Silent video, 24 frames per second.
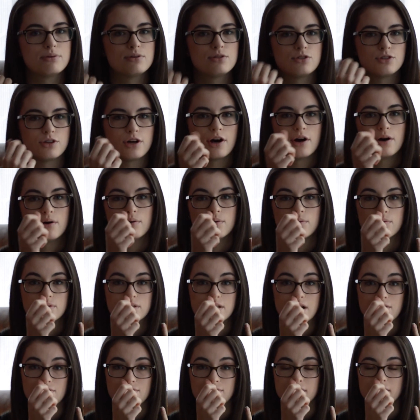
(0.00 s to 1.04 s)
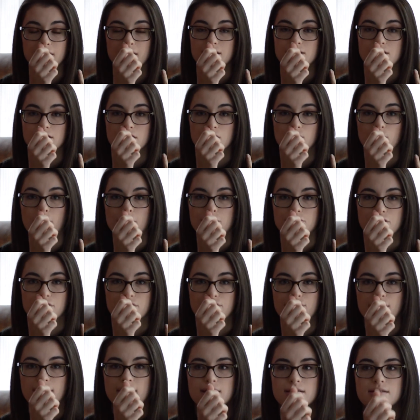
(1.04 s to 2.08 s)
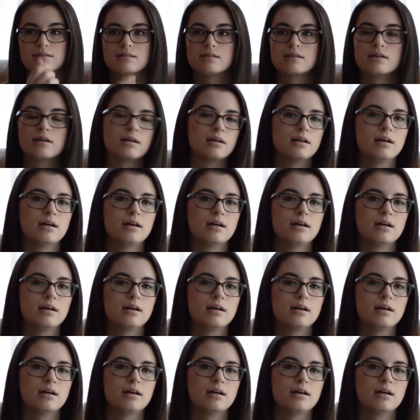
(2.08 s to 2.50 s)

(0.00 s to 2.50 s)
So definitely continue to wash your face.